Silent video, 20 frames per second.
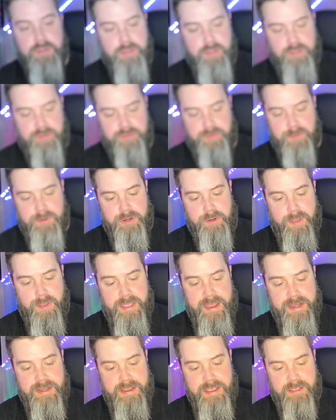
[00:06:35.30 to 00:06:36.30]
So we're going to go
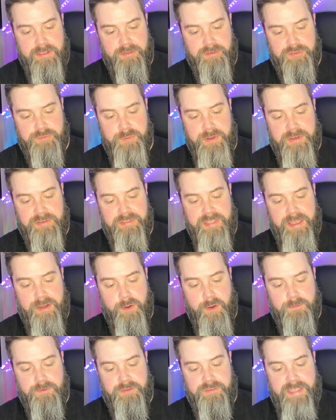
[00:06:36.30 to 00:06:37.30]
ahead, switch that
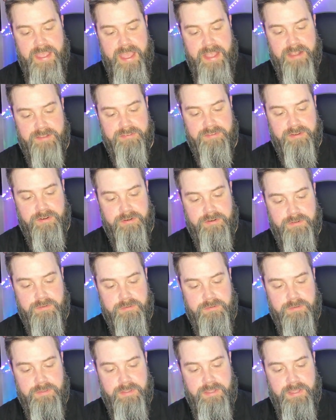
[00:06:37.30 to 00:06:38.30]
over to external,
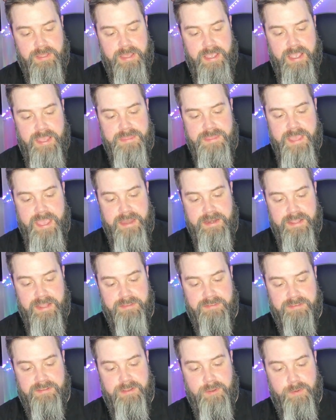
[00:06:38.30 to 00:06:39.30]
and then
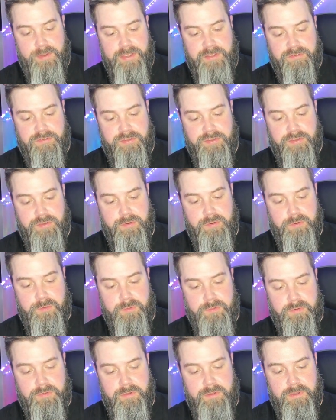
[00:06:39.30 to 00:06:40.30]
it's going to,
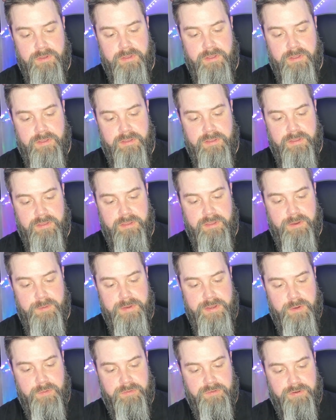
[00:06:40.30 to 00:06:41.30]
there we
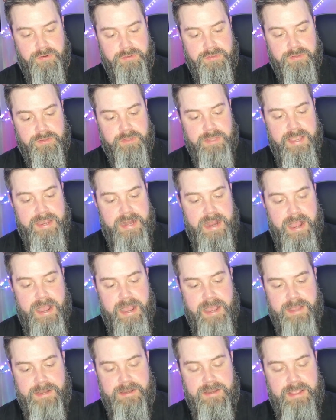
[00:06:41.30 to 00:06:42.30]
go, turn the light
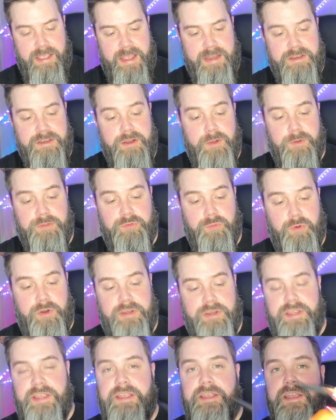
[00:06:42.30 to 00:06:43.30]
on, and you know it's
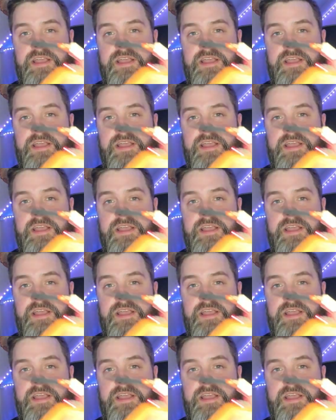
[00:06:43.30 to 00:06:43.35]
working.